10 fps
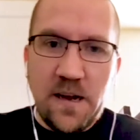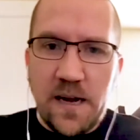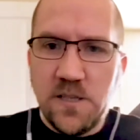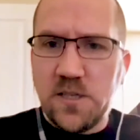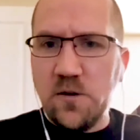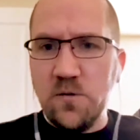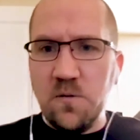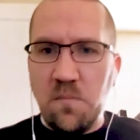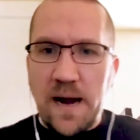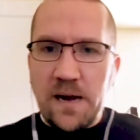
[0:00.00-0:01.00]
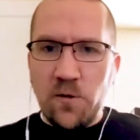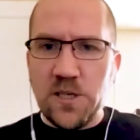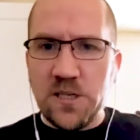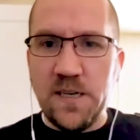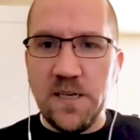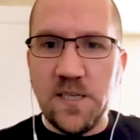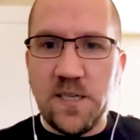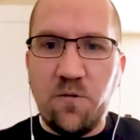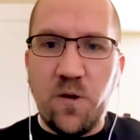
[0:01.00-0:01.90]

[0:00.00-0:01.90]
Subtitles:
And so my question is if